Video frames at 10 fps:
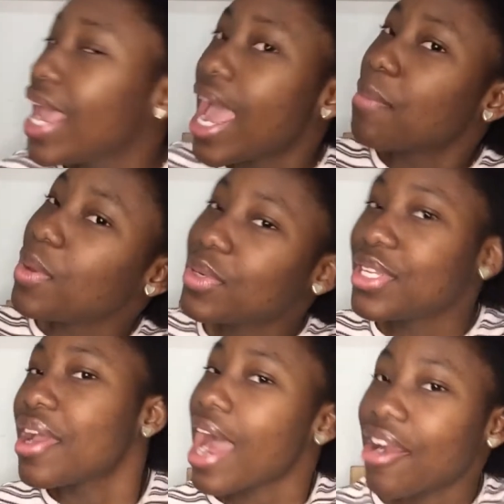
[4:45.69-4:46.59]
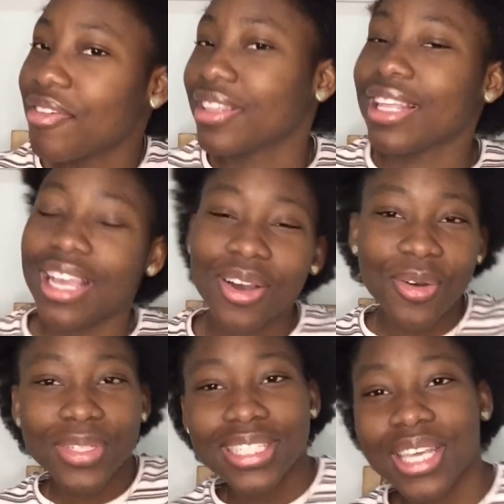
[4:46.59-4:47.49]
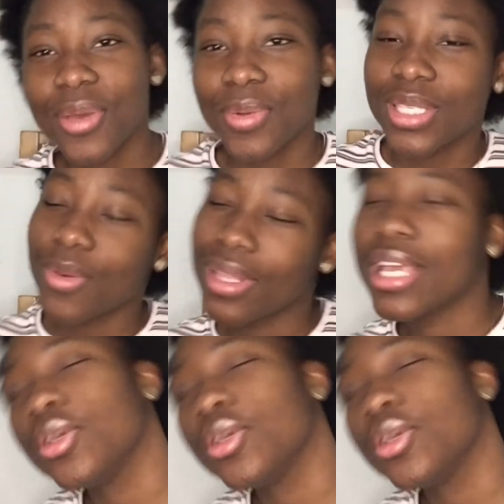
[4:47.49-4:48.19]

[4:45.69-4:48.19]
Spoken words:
and people see your afro and they're like, oh, it's cute, and then